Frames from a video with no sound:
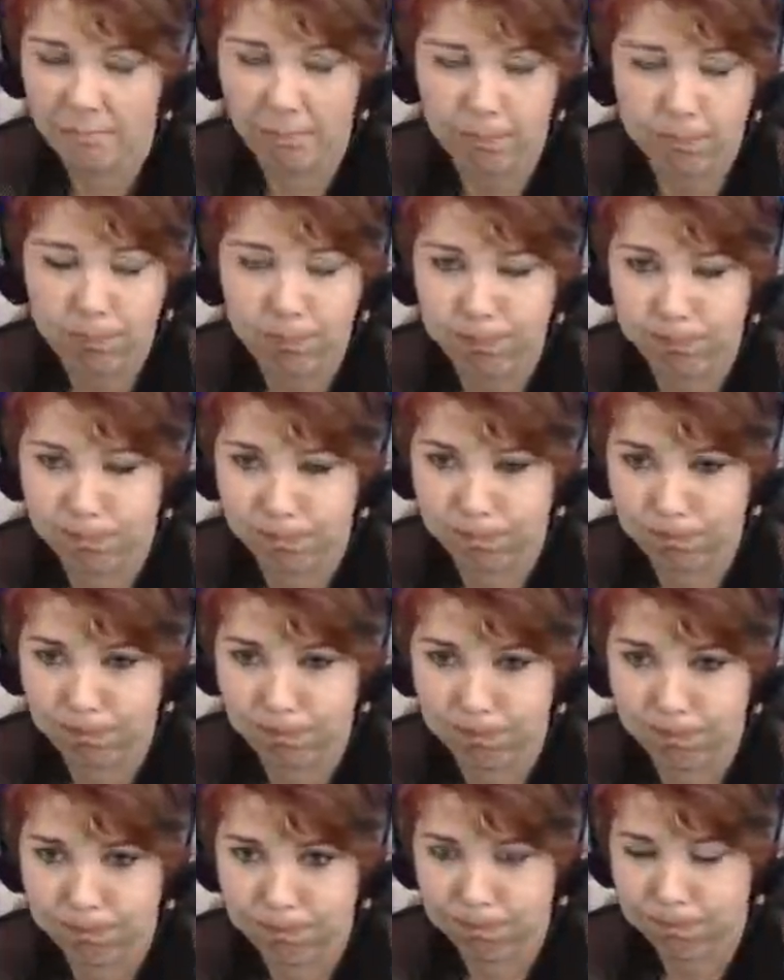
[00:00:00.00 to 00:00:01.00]

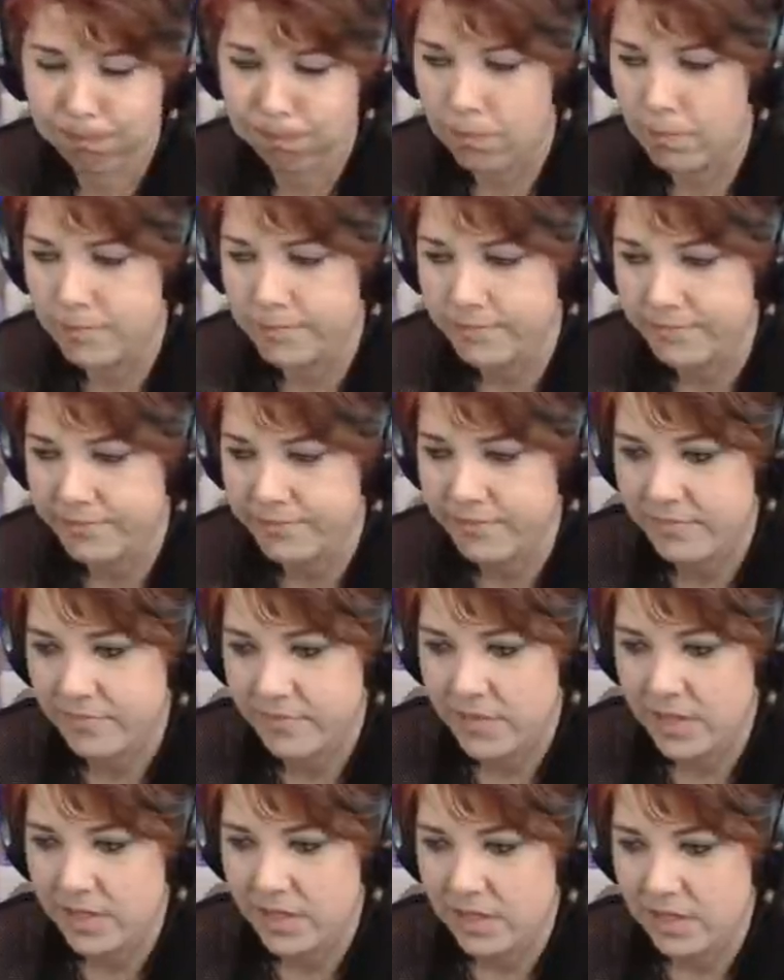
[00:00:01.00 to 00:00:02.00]

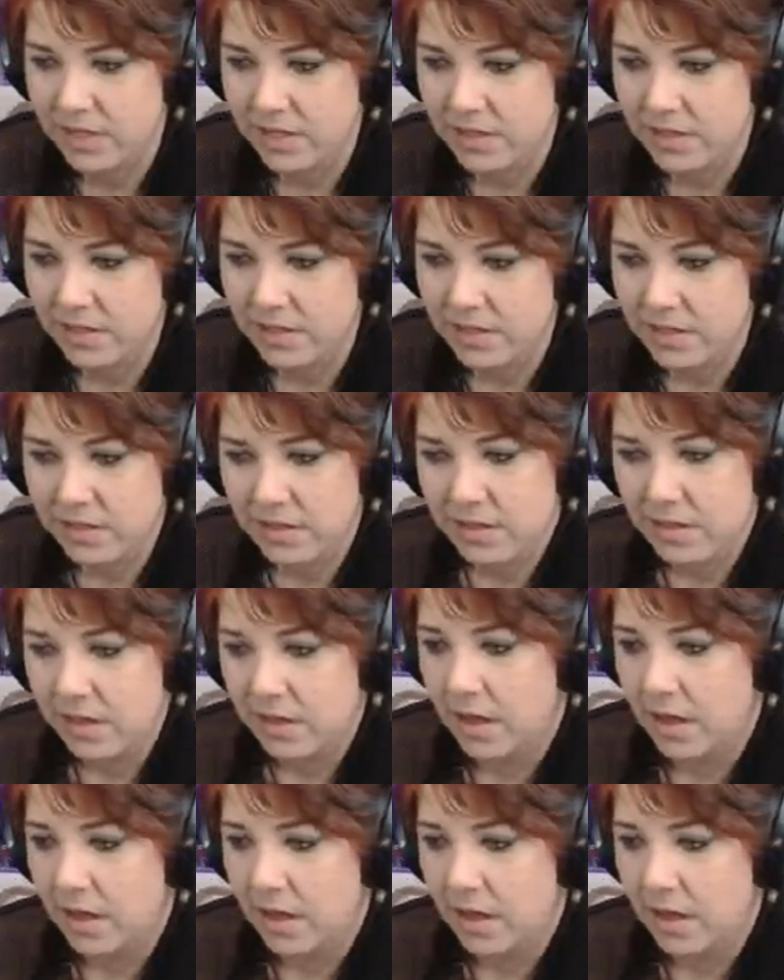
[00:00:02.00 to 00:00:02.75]
Nobody speaks.